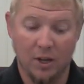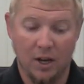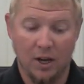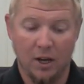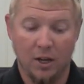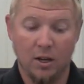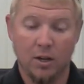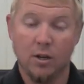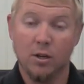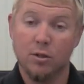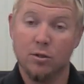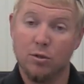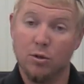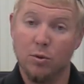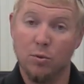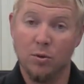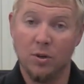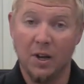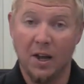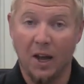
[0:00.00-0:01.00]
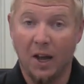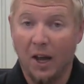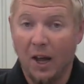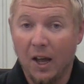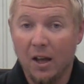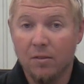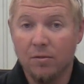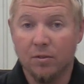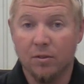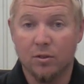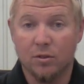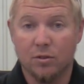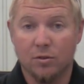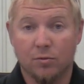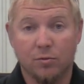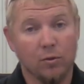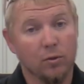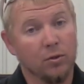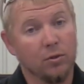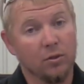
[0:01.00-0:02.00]
a 2.5-inch
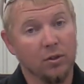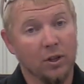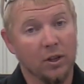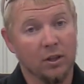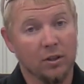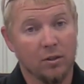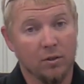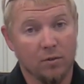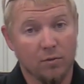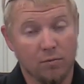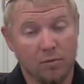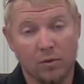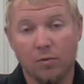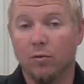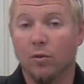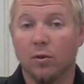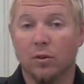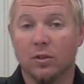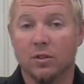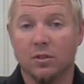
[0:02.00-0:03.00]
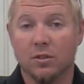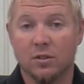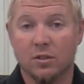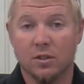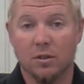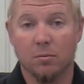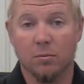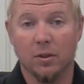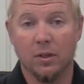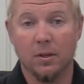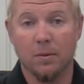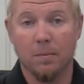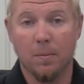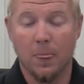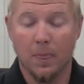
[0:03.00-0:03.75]
focal length V-focus assembly,